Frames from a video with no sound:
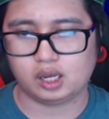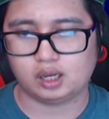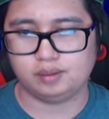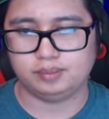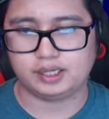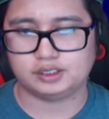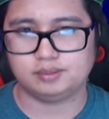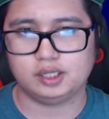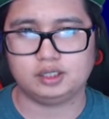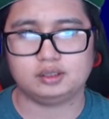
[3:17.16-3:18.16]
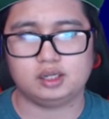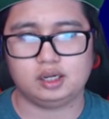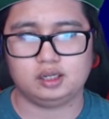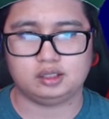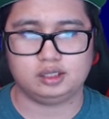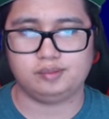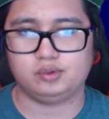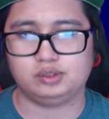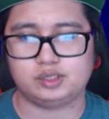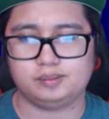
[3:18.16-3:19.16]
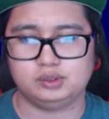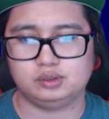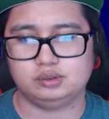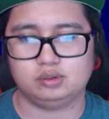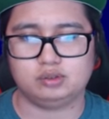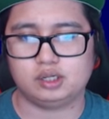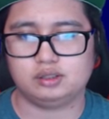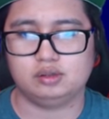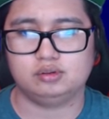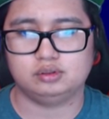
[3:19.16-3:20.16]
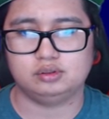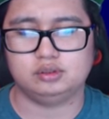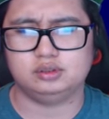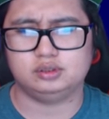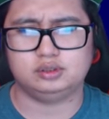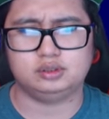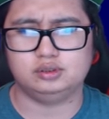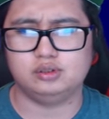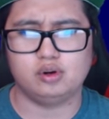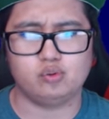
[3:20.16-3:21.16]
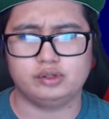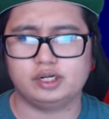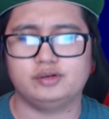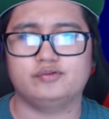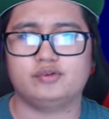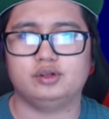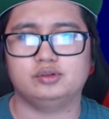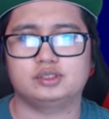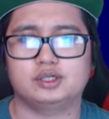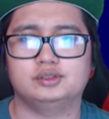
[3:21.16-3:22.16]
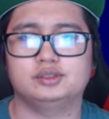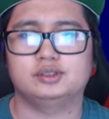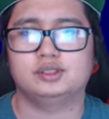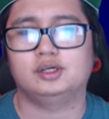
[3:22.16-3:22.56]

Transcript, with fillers: Blast Mine, and Claymore Trap, so don't get those. There's no need for those skills.